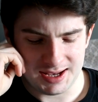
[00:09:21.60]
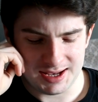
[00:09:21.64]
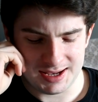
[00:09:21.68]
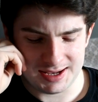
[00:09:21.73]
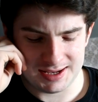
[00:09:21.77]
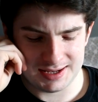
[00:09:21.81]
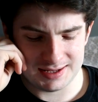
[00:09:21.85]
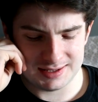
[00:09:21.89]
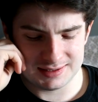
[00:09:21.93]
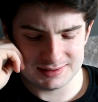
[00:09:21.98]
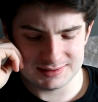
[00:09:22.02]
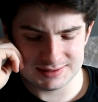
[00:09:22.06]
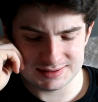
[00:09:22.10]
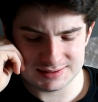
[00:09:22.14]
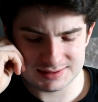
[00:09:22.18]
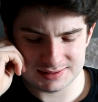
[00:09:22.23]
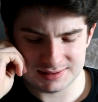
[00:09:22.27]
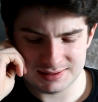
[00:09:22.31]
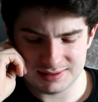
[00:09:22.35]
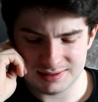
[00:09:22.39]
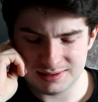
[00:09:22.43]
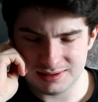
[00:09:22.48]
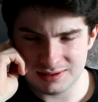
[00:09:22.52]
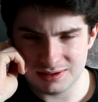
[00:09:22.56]
And
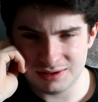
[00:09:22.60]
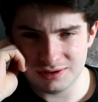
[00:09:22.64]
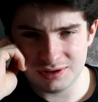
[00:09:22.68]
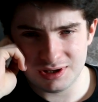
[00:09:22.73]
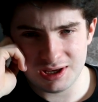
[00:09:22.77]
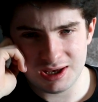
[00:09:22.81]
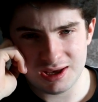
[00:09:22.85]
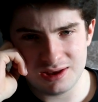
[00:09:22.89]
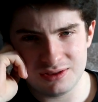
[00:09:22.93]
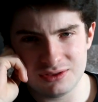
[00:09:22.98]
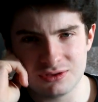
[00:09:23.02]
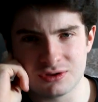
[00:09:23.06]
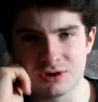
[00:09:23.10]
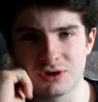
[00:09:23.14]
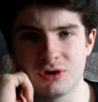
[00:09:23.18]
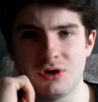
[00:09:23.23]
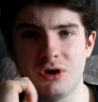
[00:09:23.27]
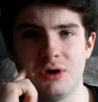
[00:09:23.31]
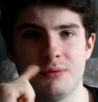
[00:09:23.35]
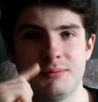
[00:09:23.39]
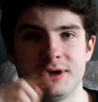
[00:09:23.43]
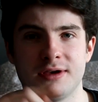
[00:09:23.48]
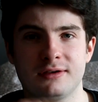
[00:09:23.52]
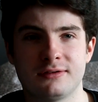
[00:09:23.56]
in the
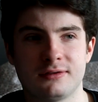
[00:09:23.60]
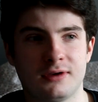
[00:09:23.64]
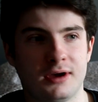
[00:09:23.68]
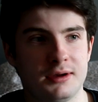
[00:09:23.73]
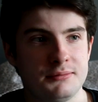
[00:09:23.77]
comics,